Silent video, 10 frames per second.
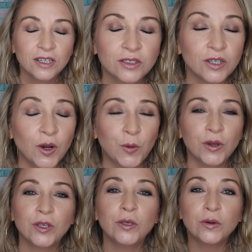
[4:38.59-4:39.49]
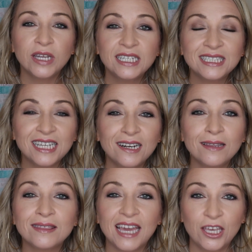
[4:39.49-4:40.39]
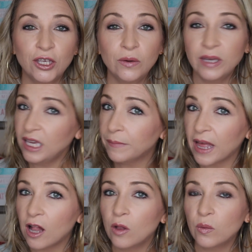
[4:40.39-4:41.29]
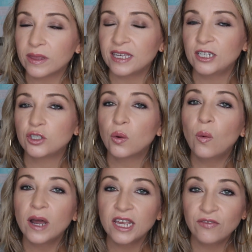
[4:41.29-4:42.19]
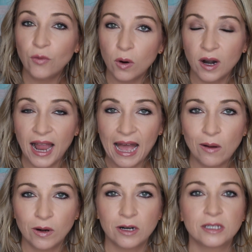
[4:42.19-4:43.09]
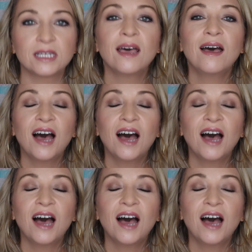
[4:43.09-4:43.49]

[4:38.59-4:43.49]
So you need to send a thank you email within 24 hours